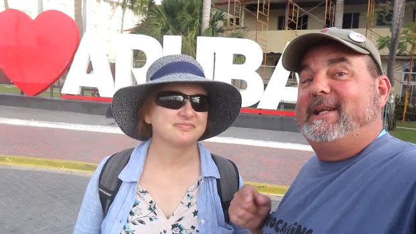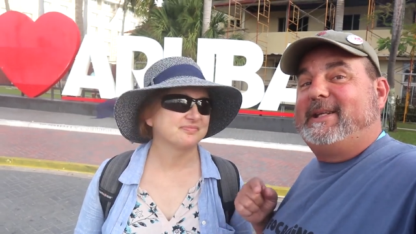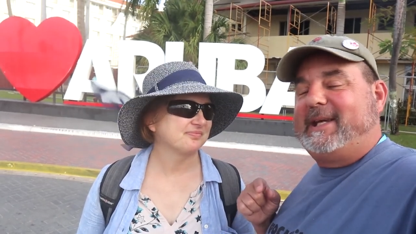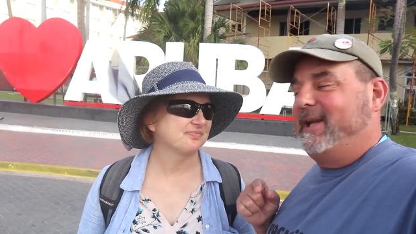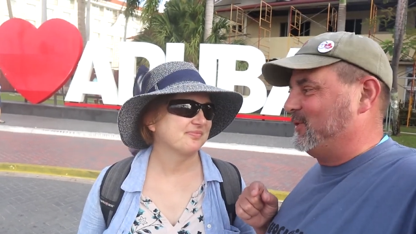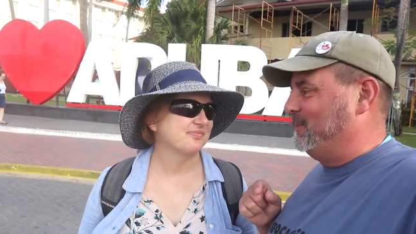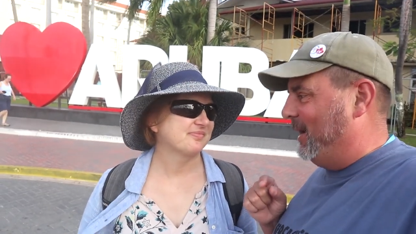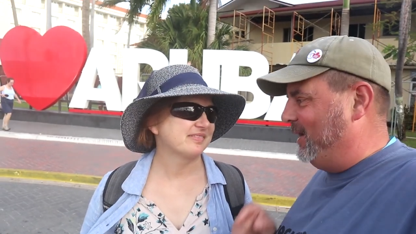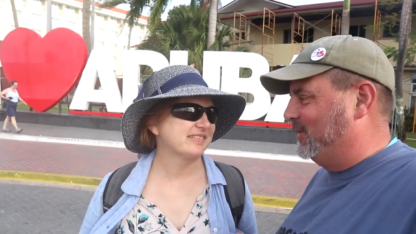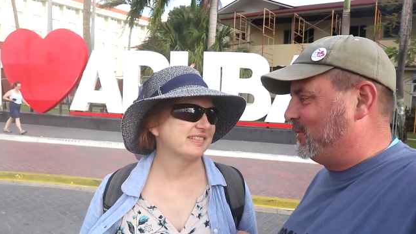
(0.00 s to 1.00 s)
Speaker 1: to get as
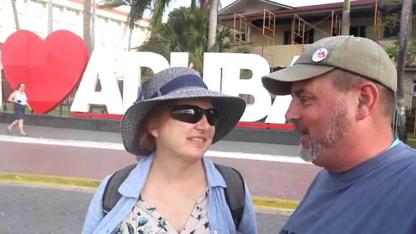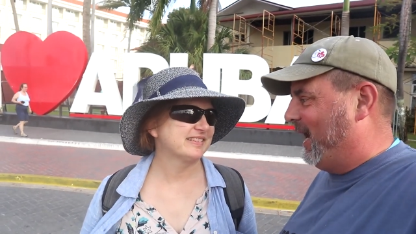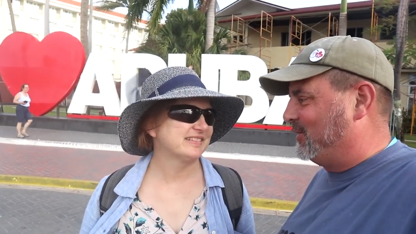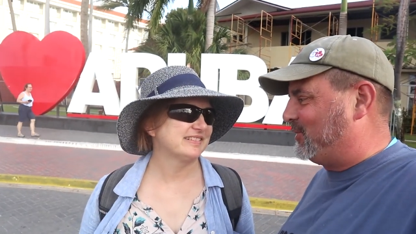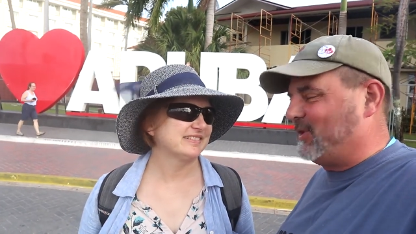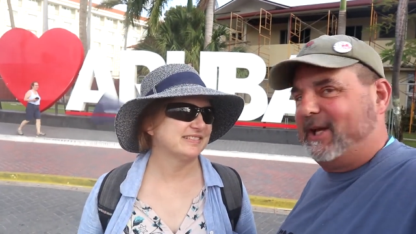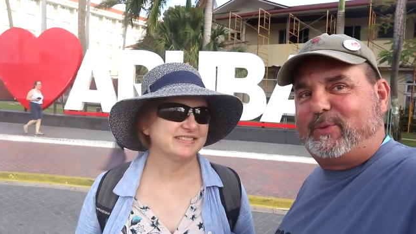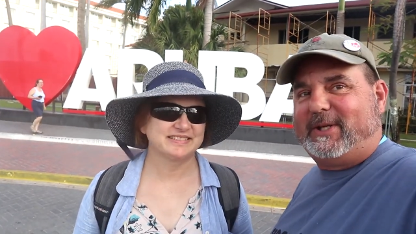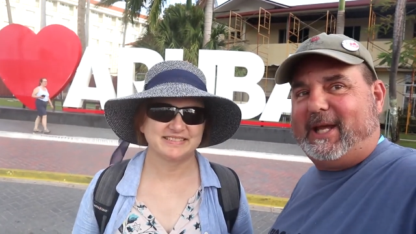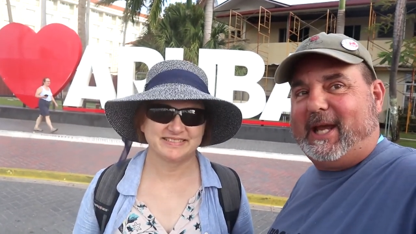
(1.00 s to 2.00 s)
many caches
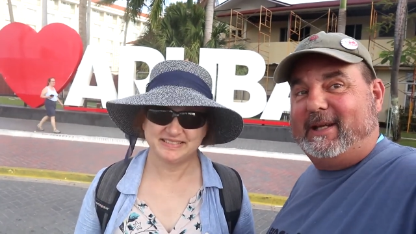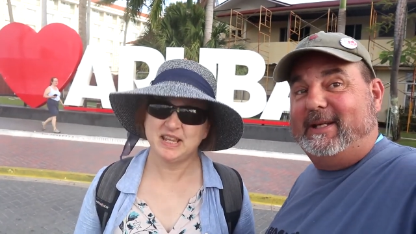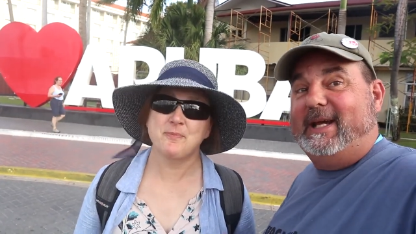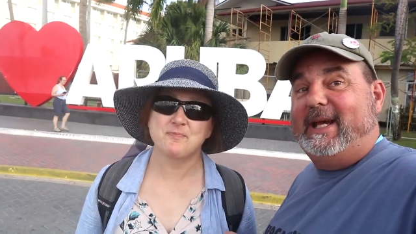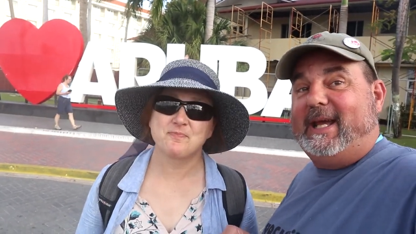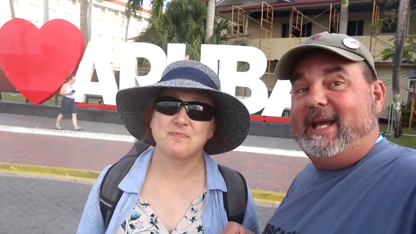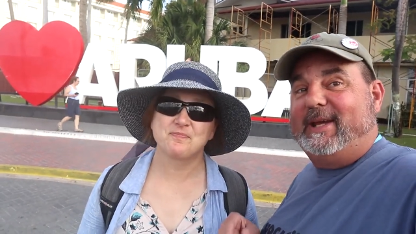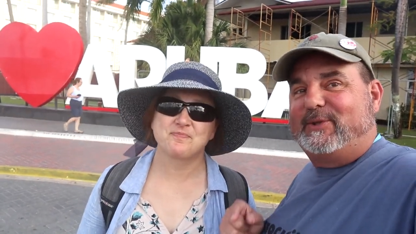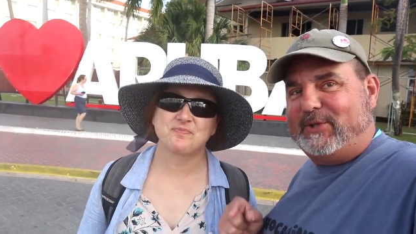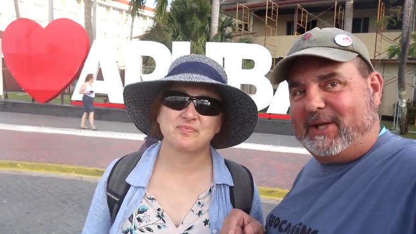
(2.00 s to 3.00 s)
as we can
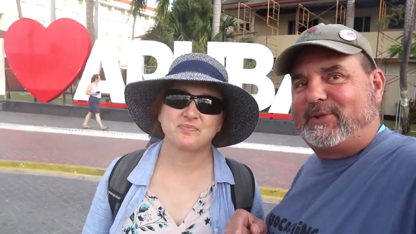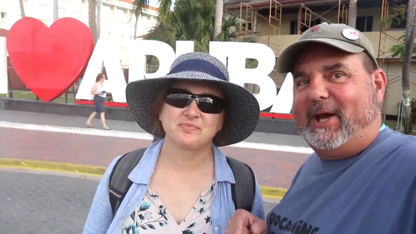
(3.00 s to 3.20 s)
in 6